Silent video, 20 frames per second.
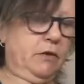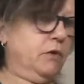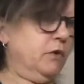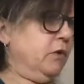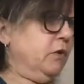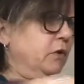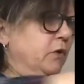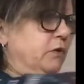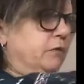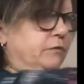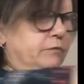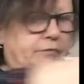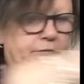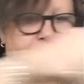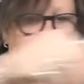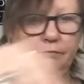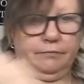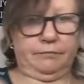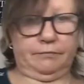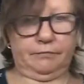
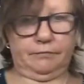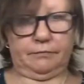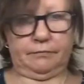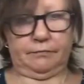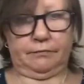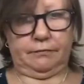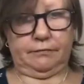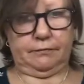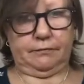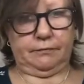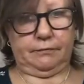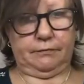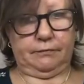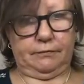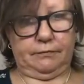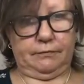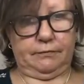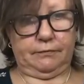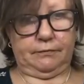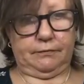
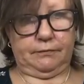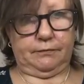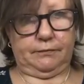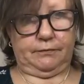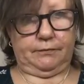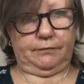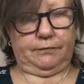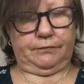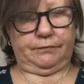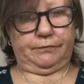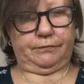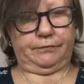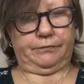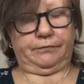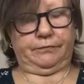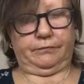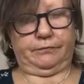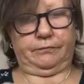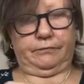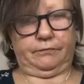
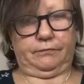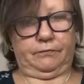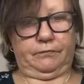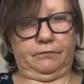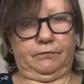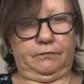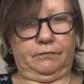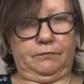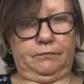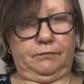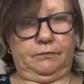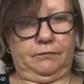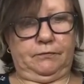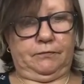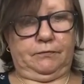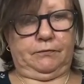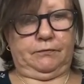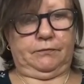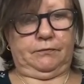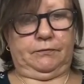
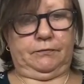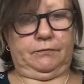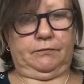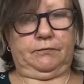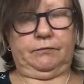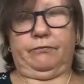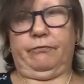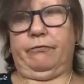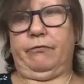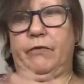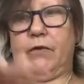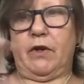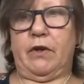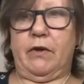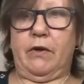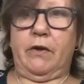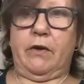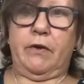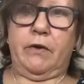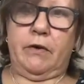
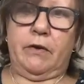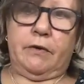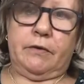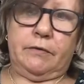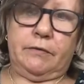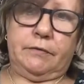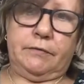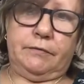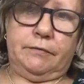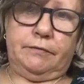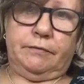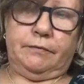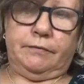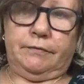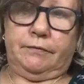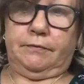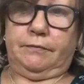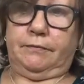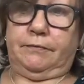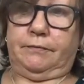
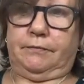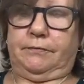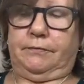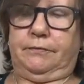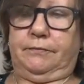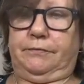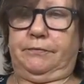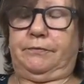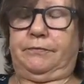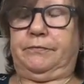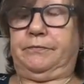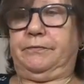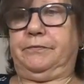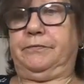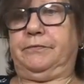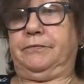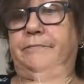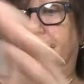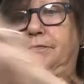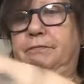
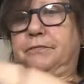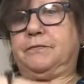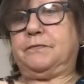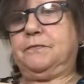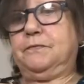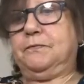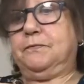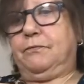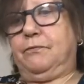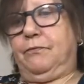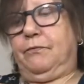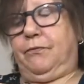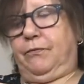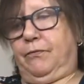Nothing is said.